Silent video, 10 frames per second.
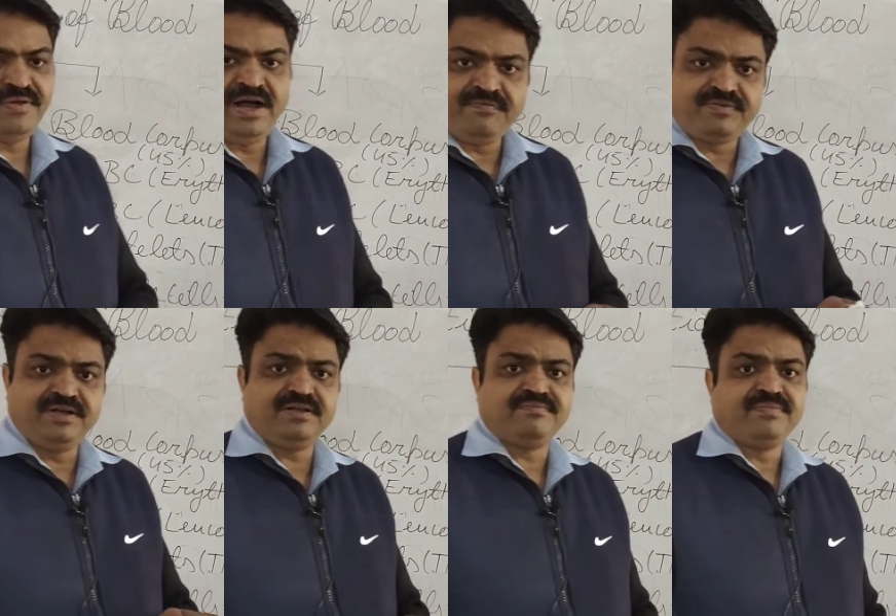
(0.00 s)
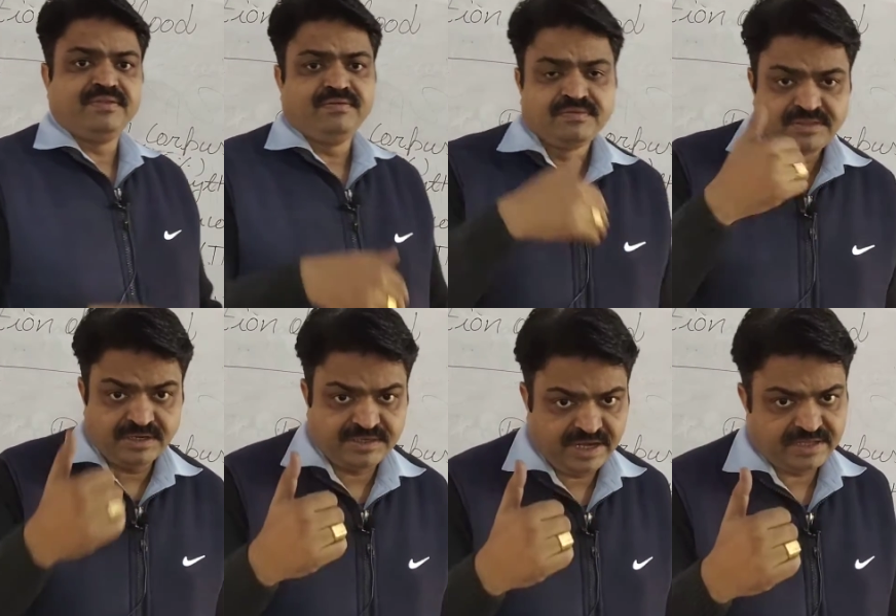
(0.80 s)
After
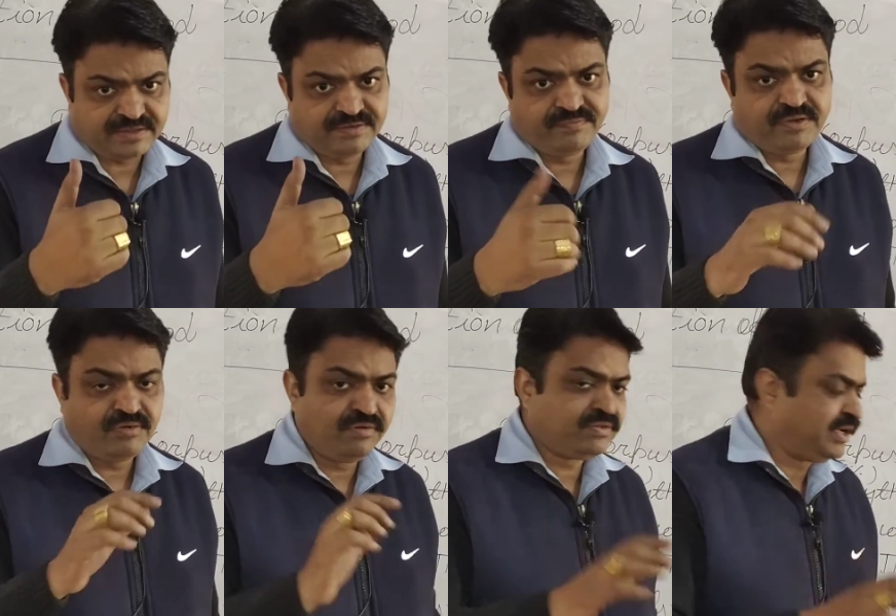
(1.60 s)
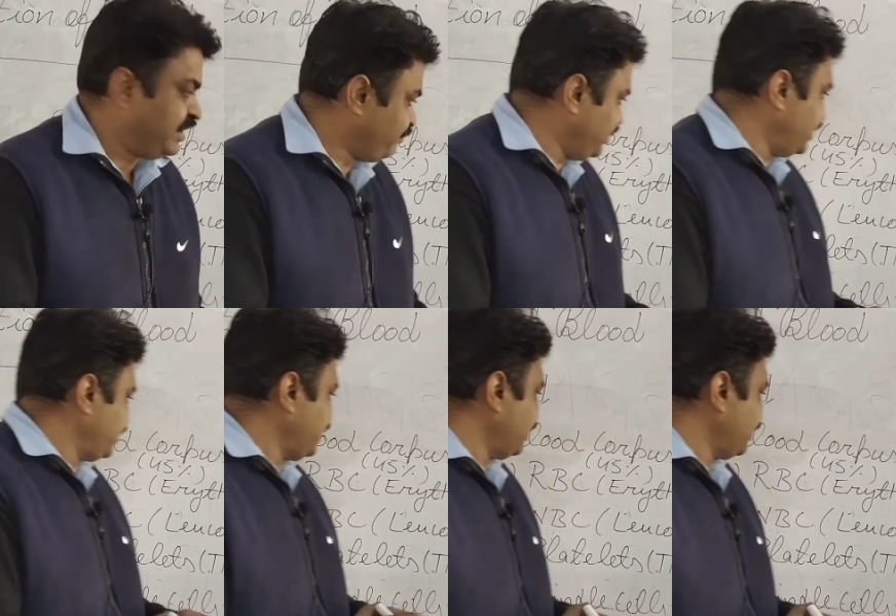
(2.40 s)
the death of the blood